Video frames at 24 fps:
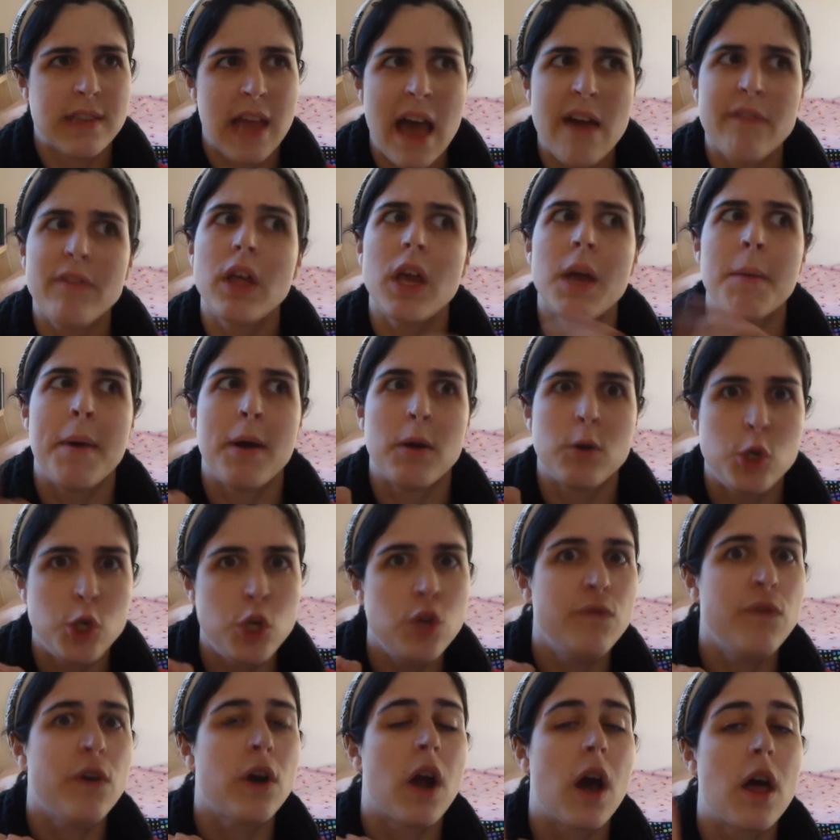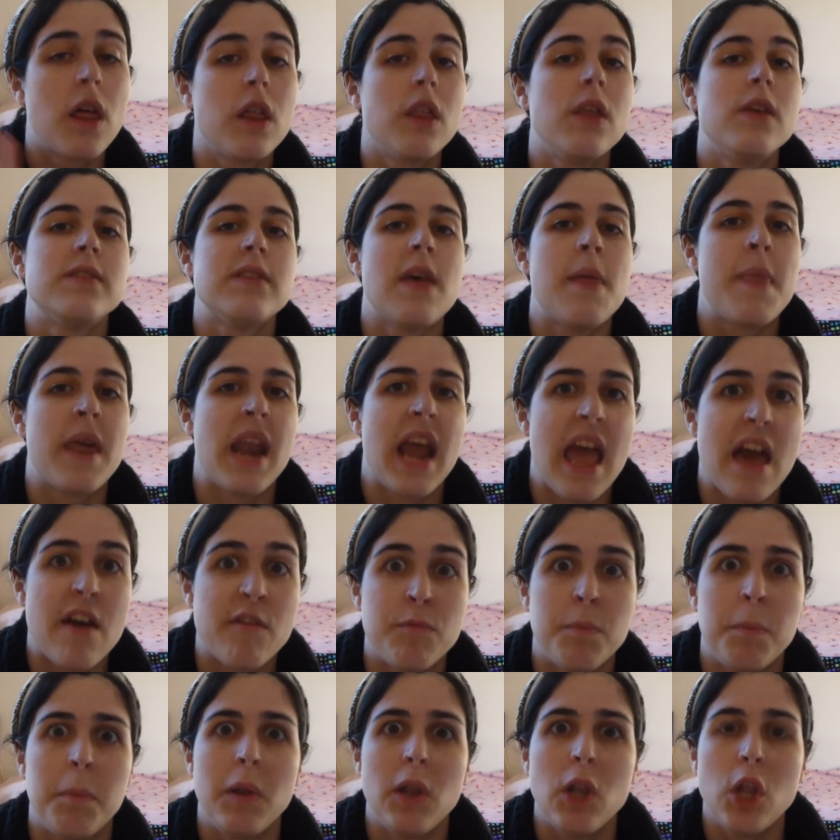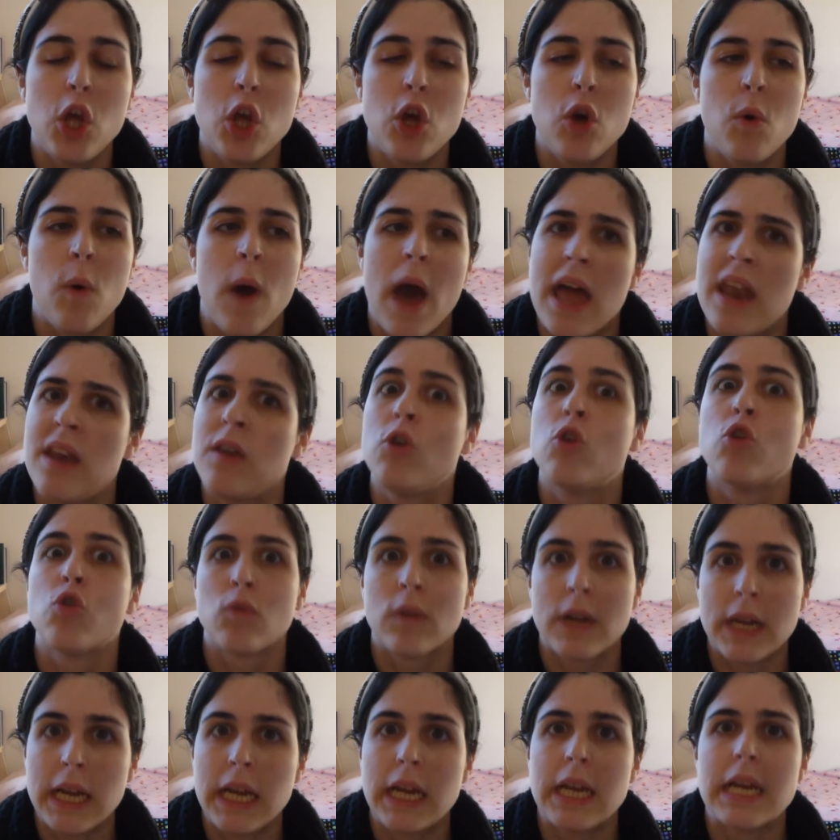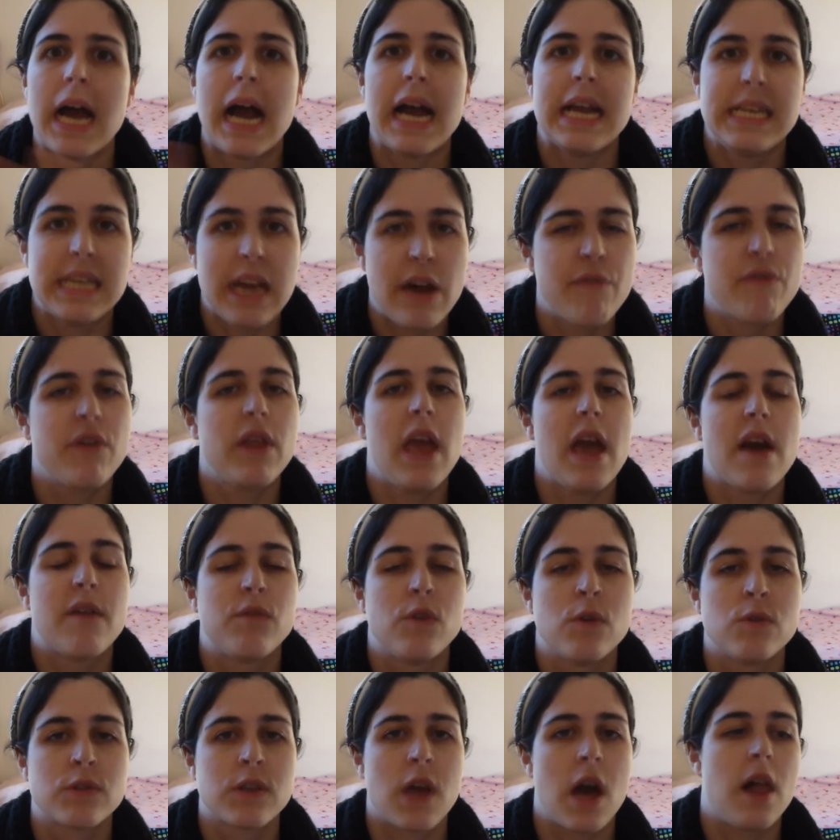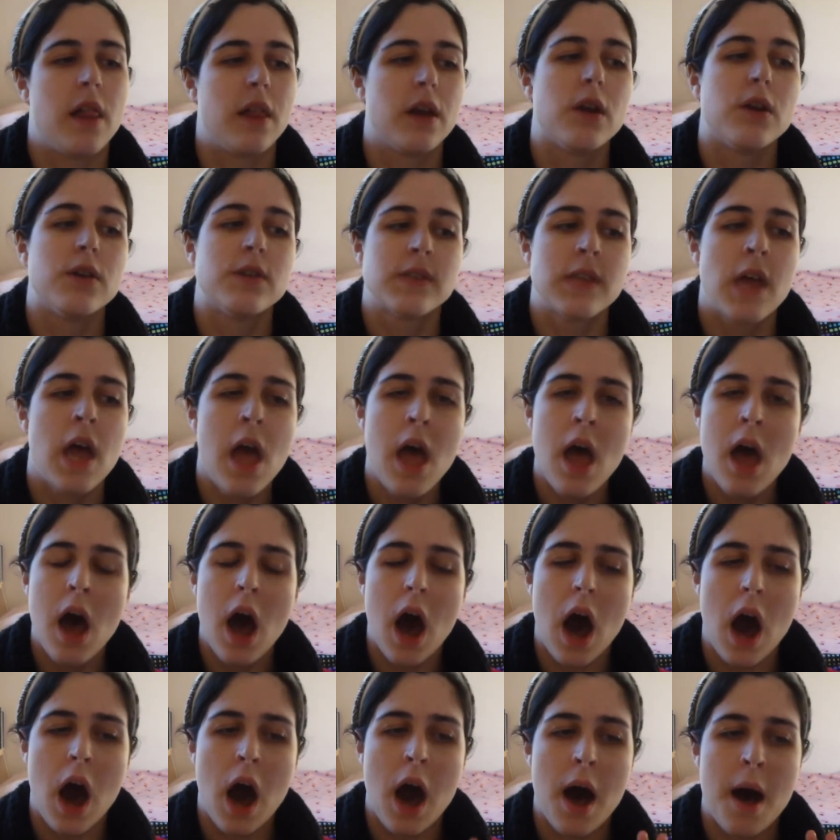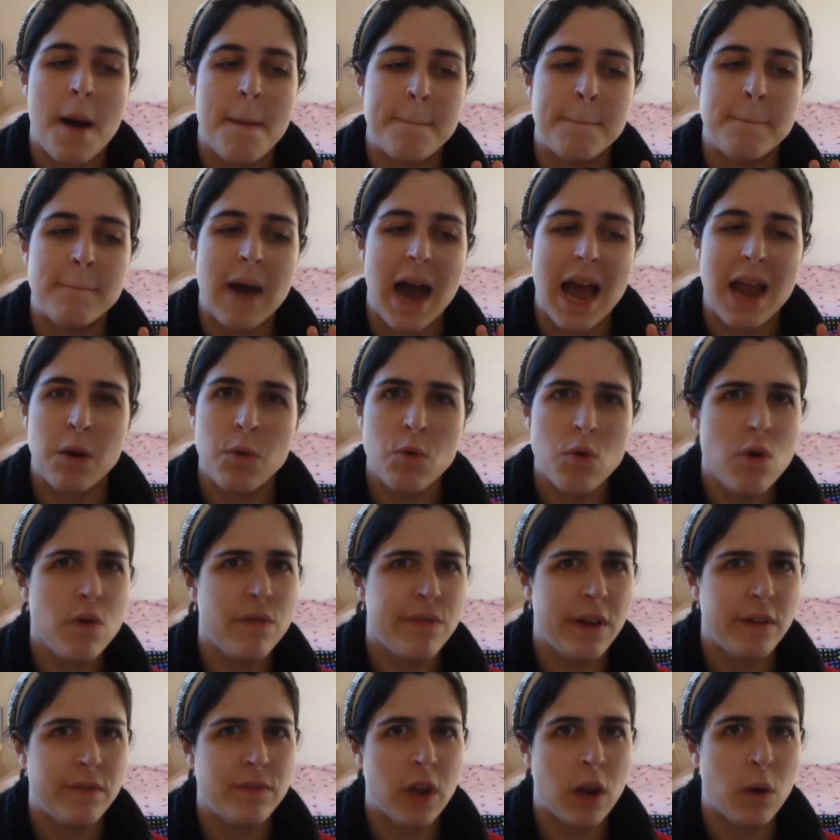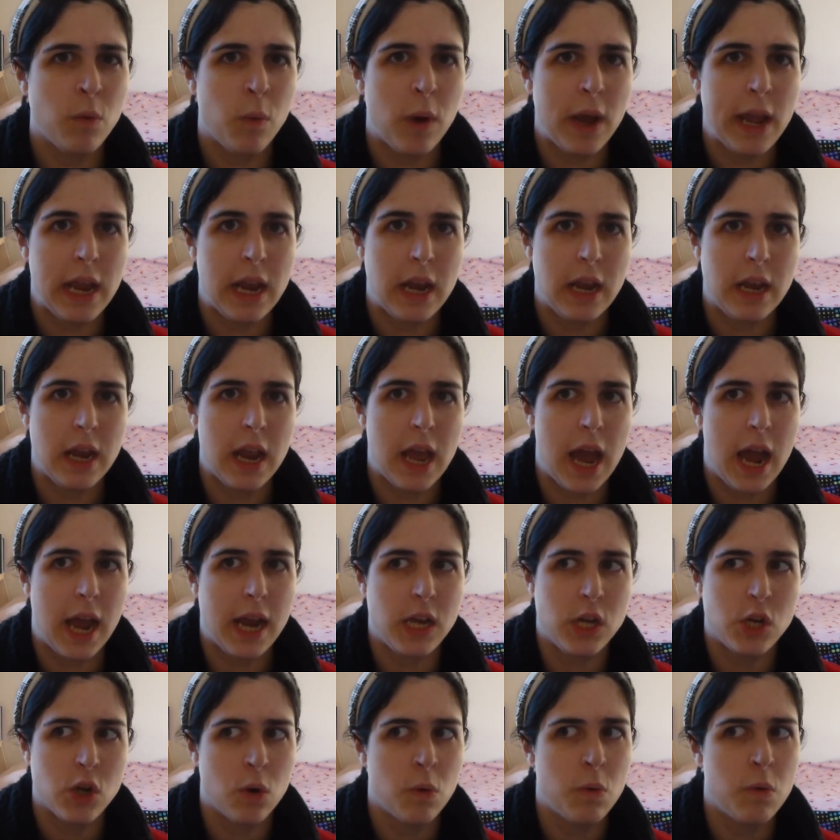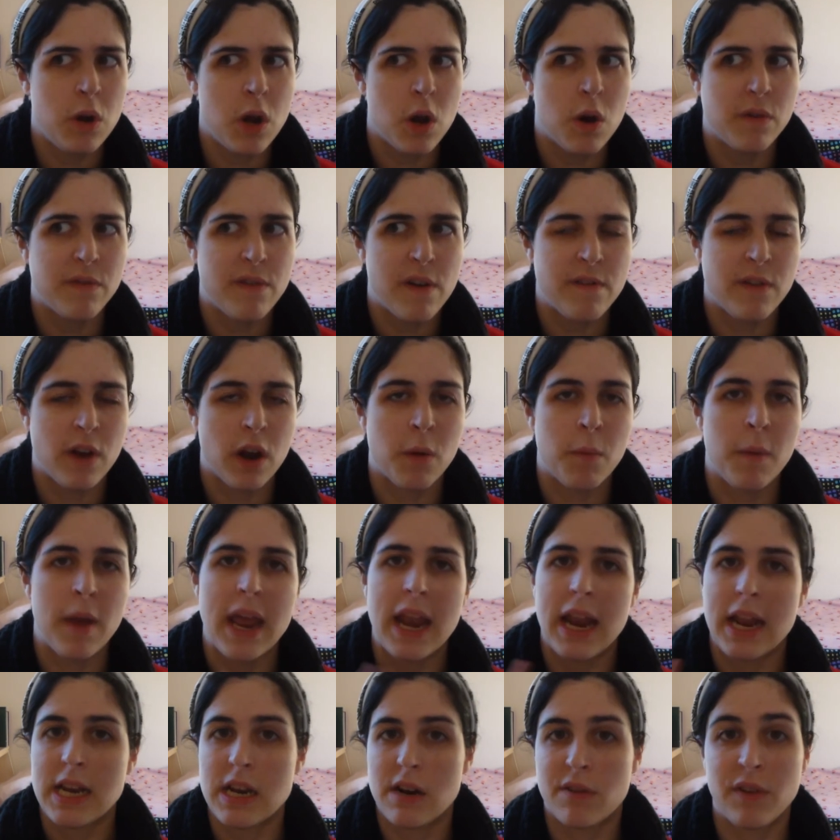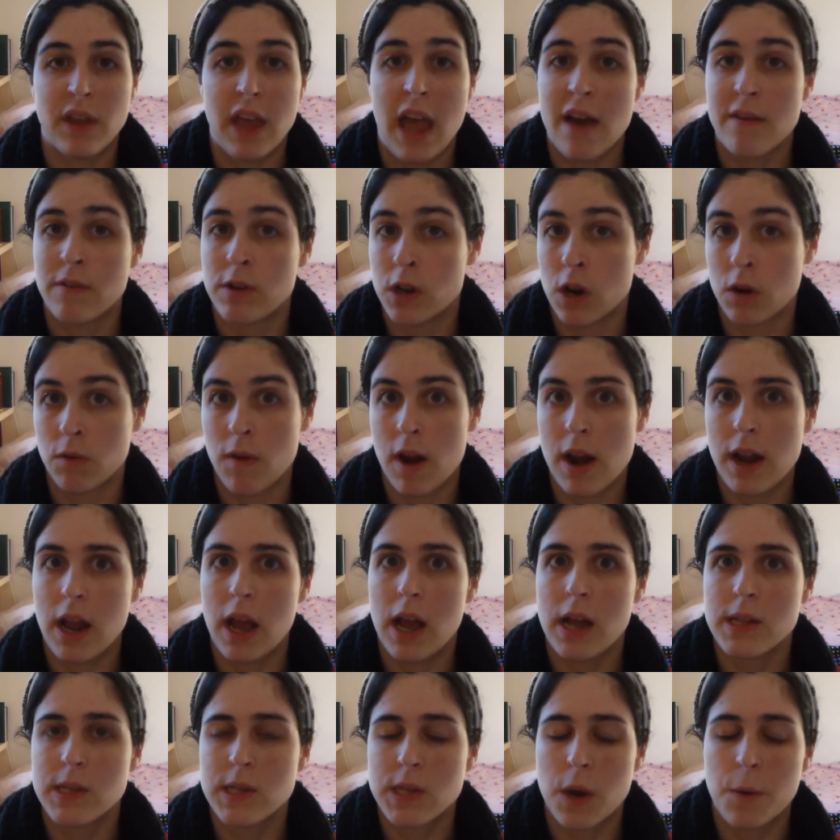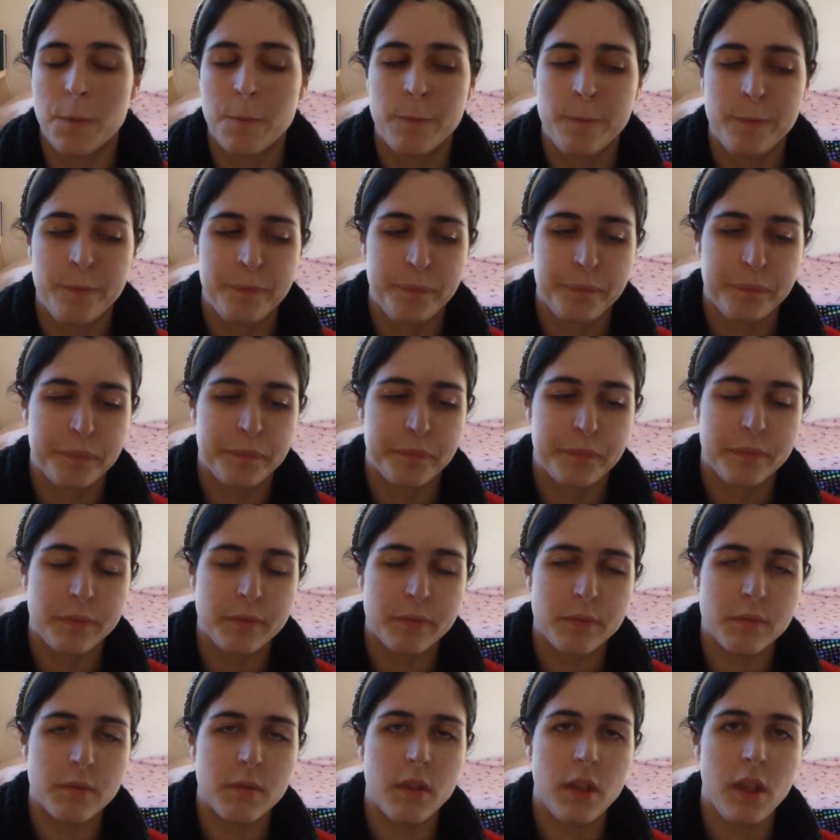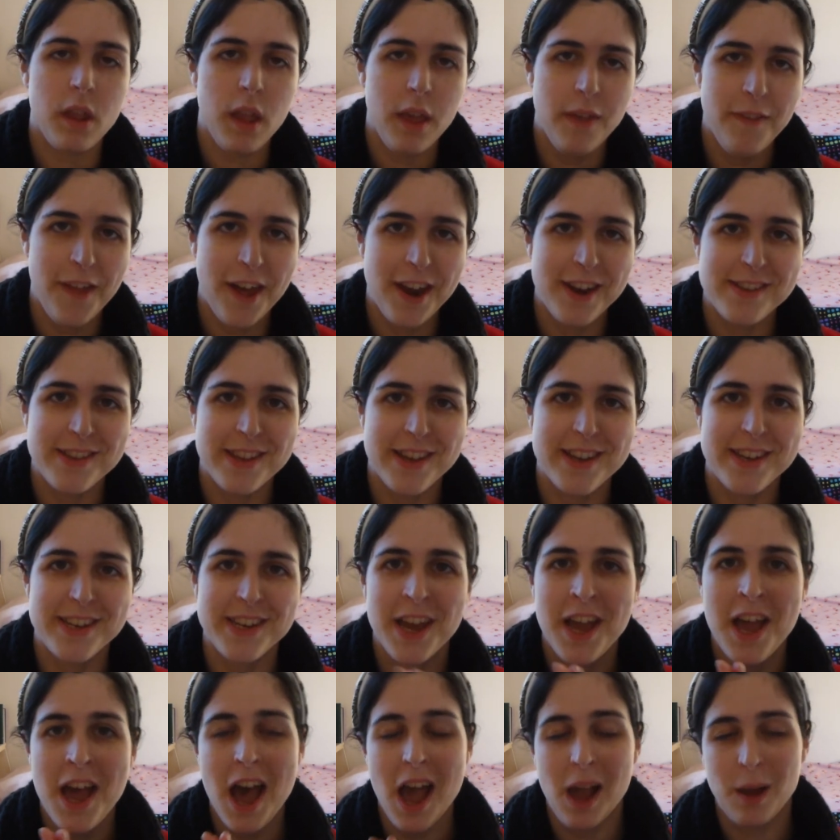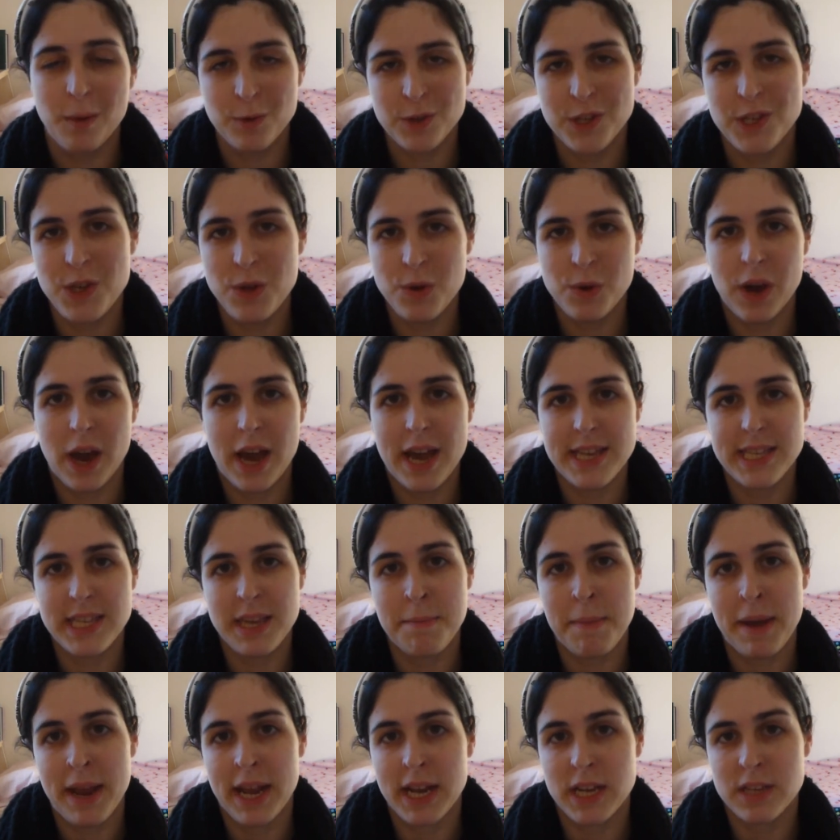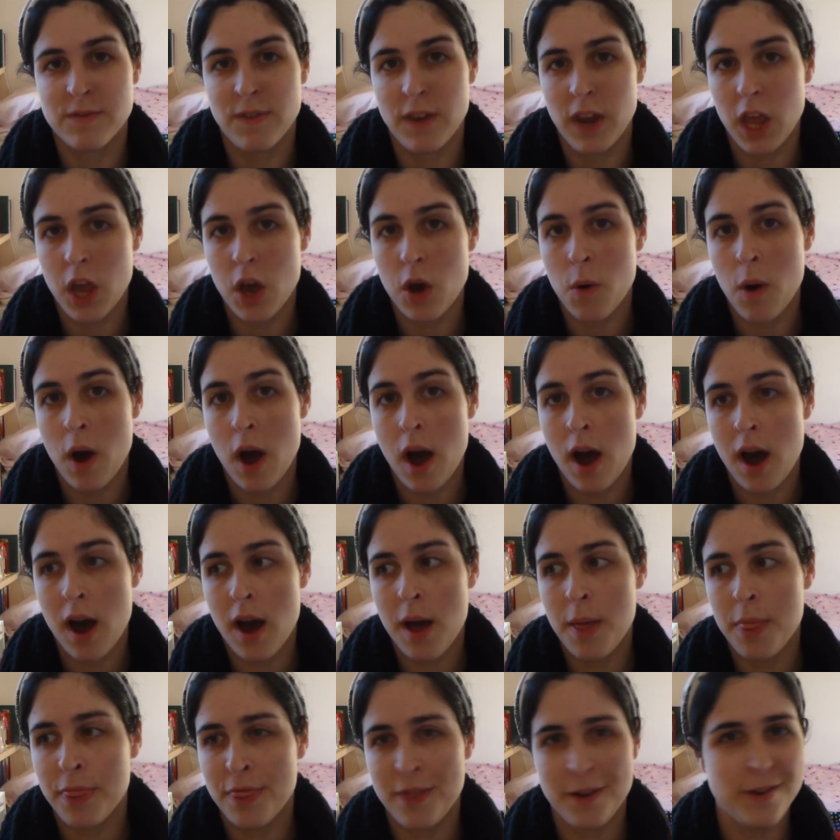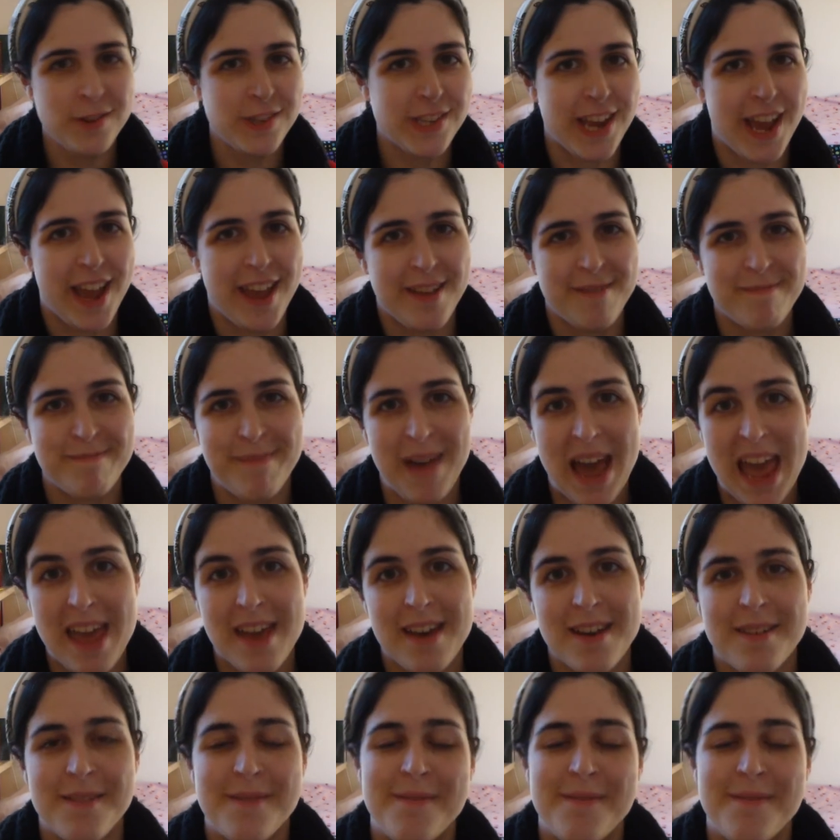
I have like about 2 for colorless, and then I have blue and green. I definitely have those colors. I don't know if I've done white. I don't know if I've done white, and I definitely haven't done red yet. So that is it. I will see you guys in my next video on Thursday. Bye.